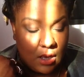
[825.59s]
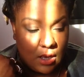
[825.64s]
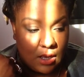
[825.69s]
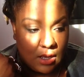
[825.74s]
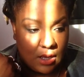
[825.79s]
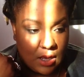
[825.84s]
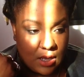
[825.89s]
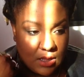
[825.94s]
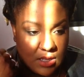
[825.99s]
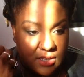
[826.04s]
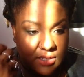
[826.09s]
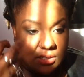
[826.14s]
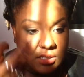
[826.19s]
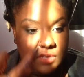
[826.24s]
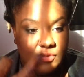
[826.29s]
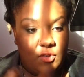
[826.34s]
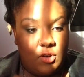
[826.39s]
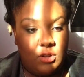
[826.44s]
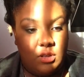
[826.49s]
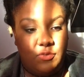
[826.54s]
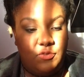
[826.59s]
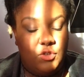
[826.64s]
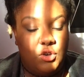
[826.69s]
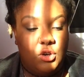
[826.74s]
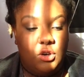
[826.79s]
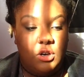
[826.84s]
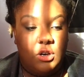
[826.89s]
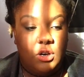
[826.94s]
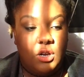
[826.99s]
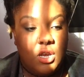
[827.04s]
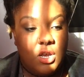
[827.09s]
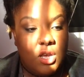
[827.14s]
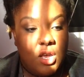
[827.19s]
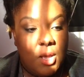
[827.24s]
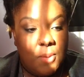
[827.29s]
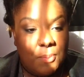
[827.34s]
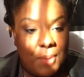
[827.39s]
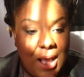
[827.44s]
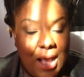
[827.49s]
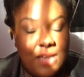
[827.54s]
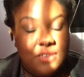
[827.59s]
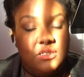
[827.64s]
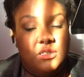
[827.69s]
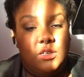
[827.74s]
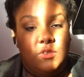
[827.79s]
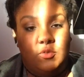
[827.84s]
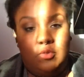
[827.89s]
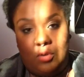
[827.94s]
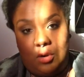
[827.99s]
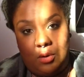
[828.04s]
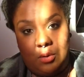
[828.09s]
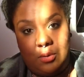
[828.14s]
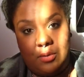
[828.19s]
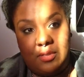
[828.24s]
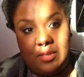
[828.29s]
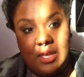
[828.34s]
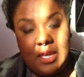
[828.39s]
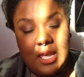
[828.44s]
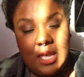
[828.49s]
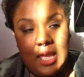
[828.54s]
a list of all of your positive growth.